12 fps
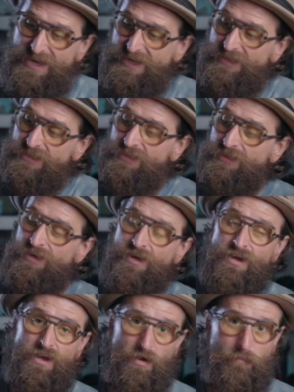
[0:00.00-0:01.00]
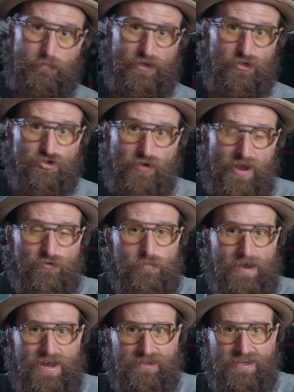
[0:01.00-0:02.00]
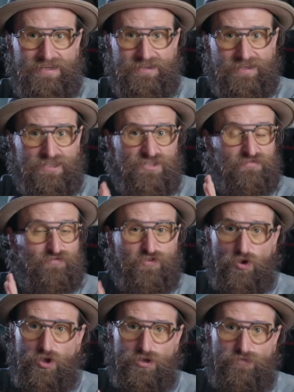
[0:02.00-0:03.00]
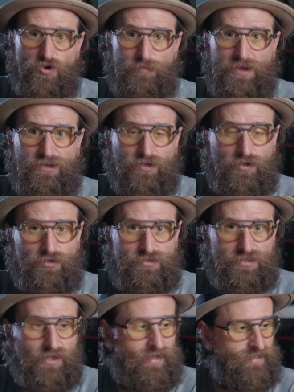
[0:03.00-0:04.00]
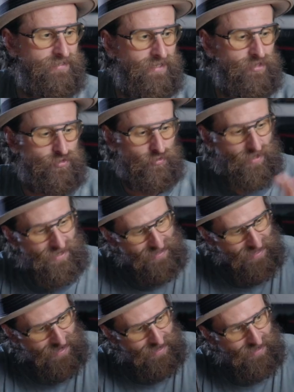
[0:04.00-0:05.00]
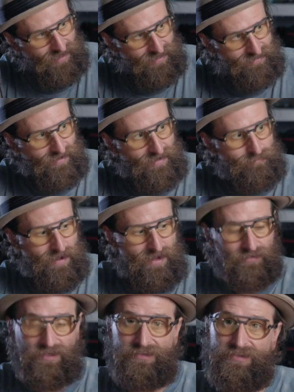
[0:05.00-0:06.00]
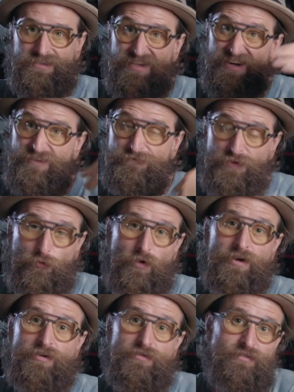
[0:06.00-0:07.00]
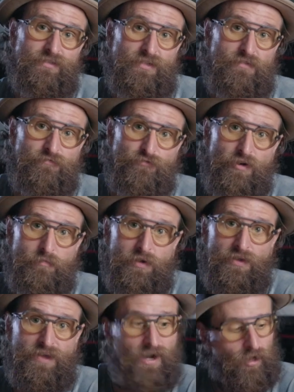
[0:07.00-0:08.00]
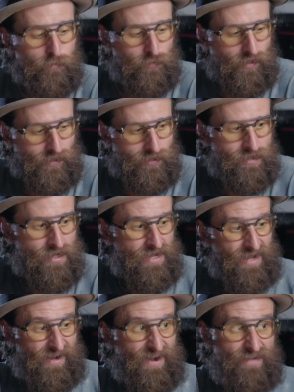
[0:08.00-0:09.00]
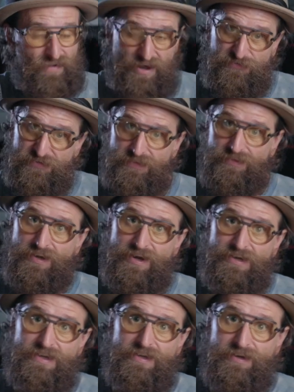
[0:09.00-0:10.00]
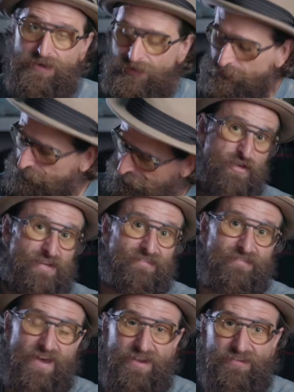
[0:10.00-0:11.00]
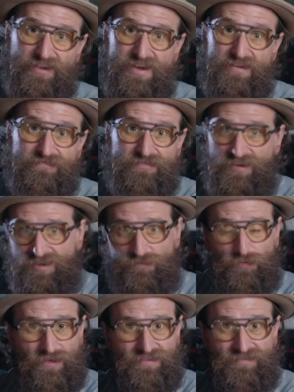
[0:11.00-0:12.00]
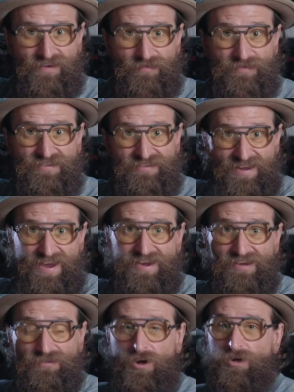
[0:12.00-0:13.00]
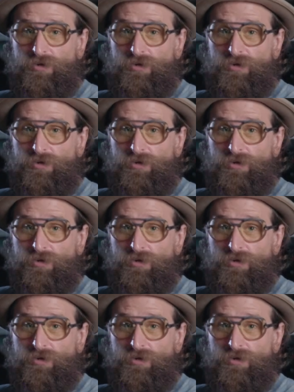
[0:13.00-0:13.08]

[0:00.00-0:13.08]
is bigger travel bag like this full of all my clothes and, and, essential and then a day bag like this that I can fit right under the seat in front of me on the airplane and I have everything that I need in it. This then lives in the place that I'm staying, the